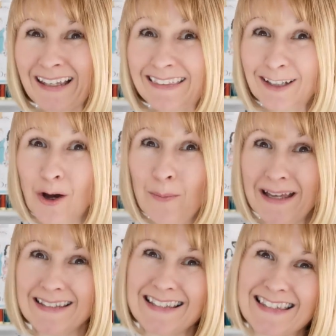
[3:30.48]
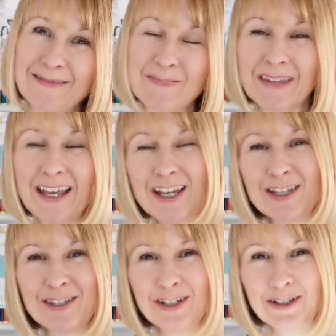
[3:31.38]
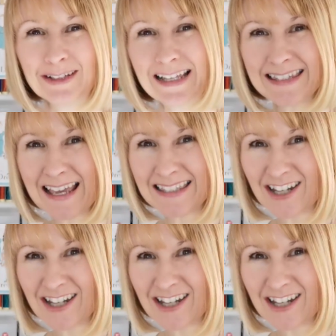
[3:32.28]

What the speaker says: in the comments. So let's get